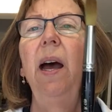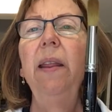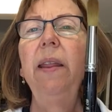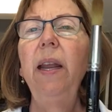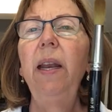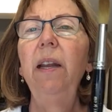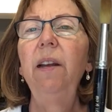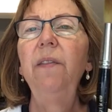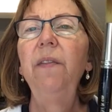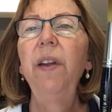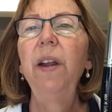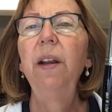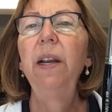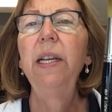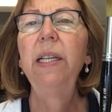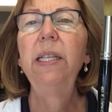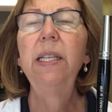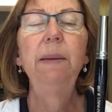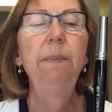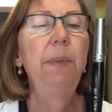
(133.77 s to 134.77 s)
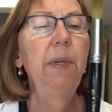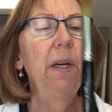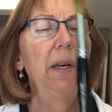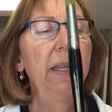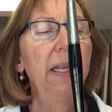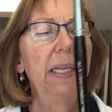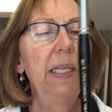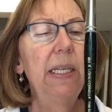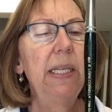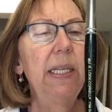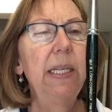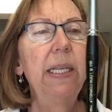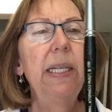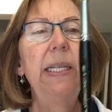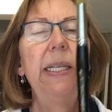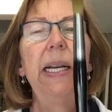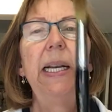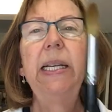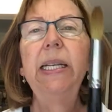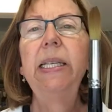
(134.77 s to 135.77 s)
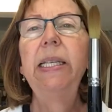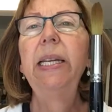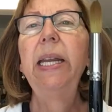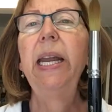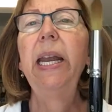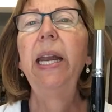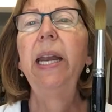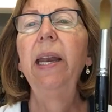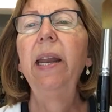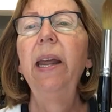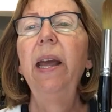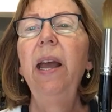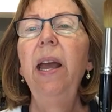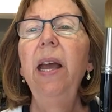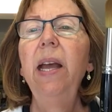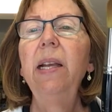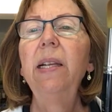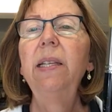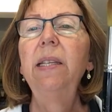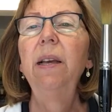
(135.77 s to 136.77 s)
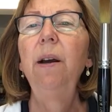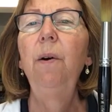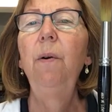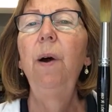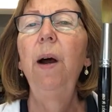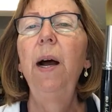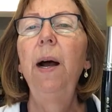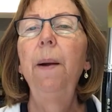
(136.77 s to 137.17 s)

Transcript: They look very similar. This is a 16. So